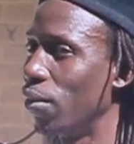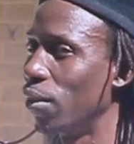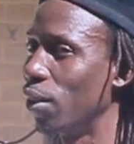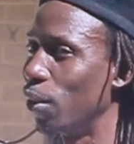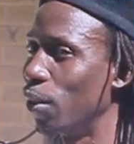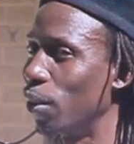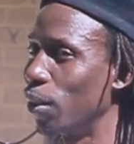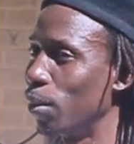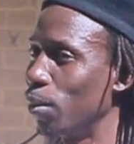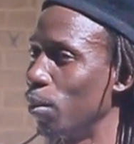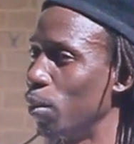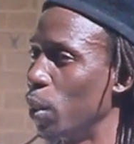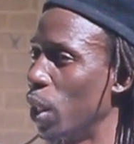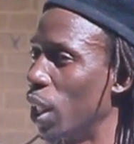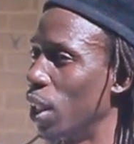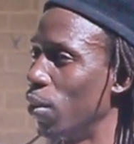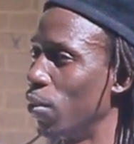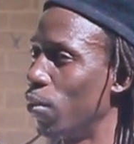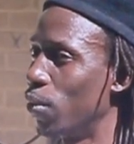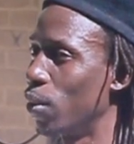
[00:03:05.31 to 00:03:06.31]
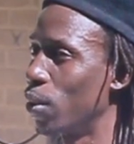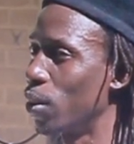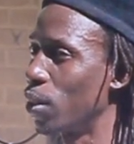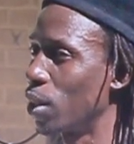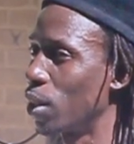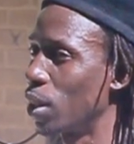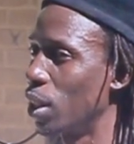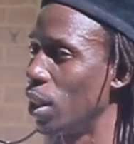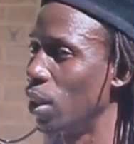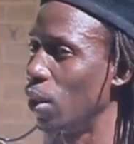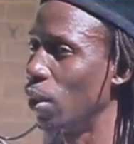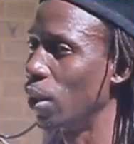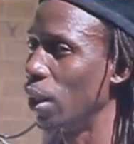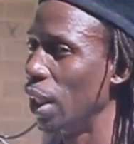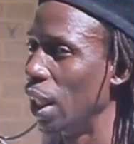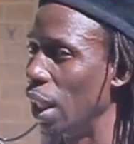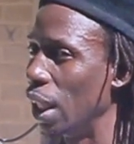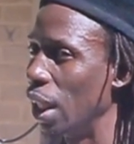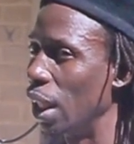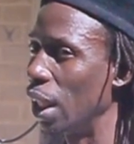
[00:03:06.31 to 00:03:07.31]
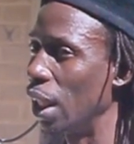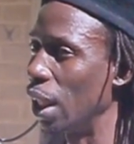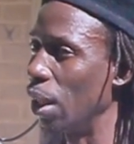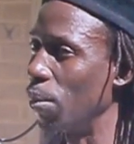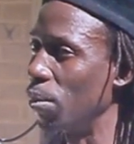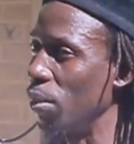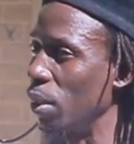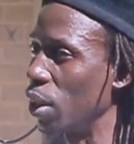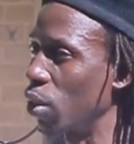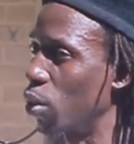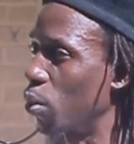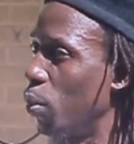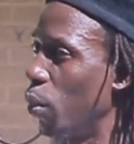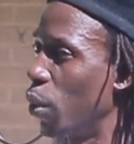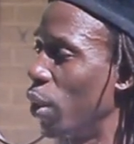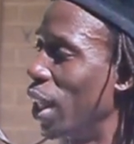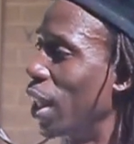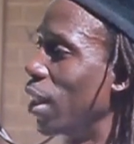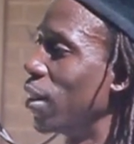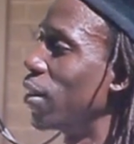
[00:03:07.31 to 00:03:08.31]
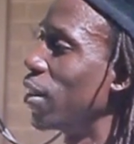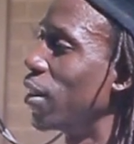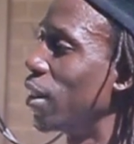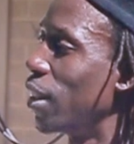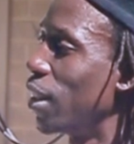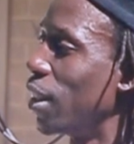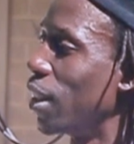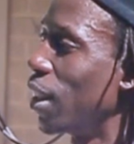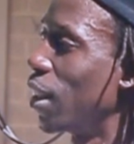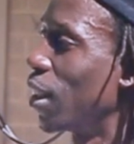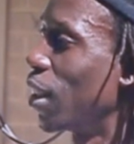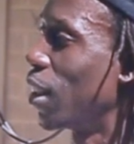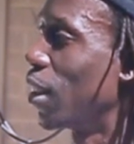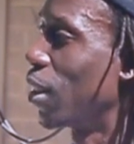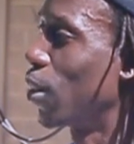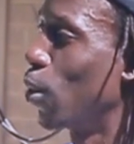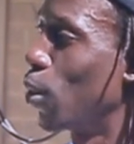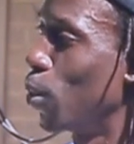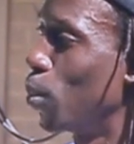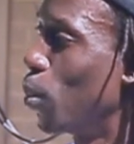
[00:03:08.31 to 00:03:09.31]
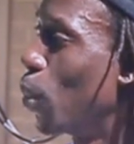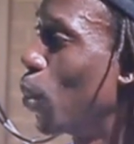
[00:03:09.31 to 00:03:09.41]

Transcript: You know, we are the first, a small entity called